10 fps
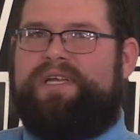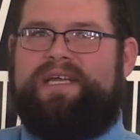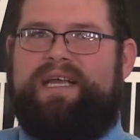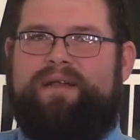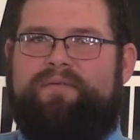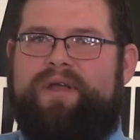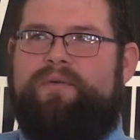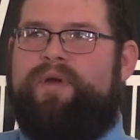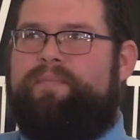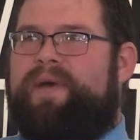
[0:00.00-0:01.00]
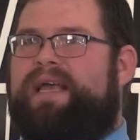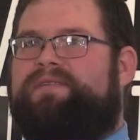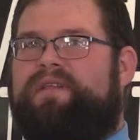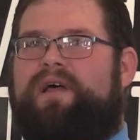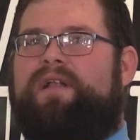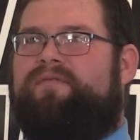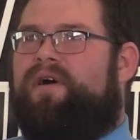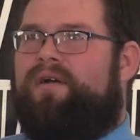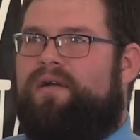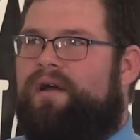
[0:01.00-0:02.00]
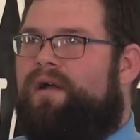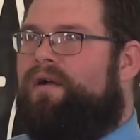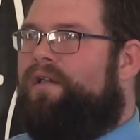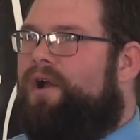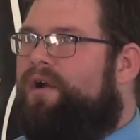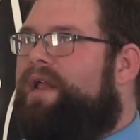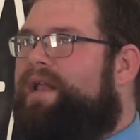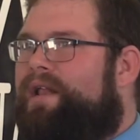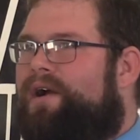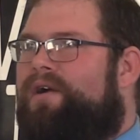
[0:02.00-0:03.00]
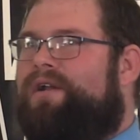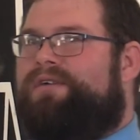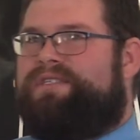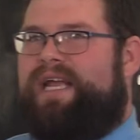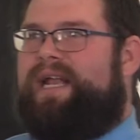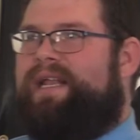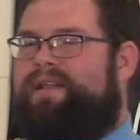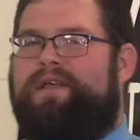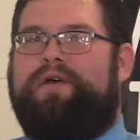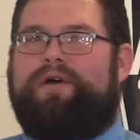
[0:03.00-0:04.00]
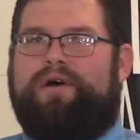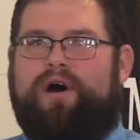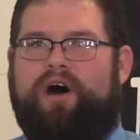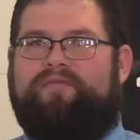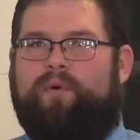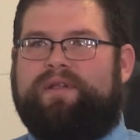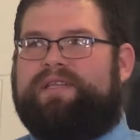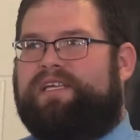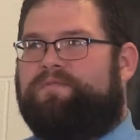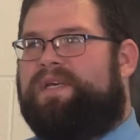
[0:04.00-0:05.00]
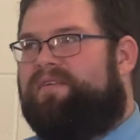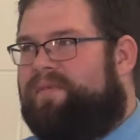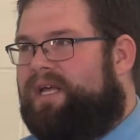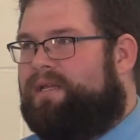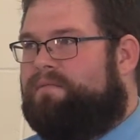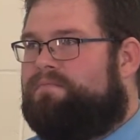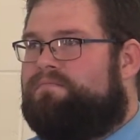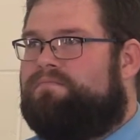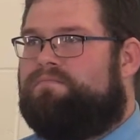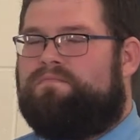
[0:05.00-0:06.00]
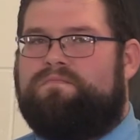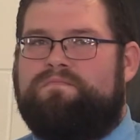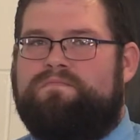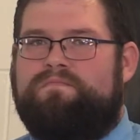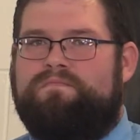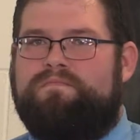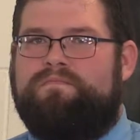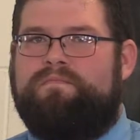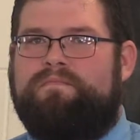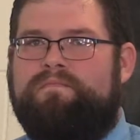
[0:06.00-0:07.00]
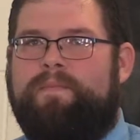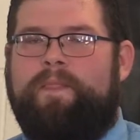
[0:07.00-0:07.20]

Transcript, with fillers: And, we, we base a lot of our, our learning and our understanding off what these men have done. Right, sir. Right.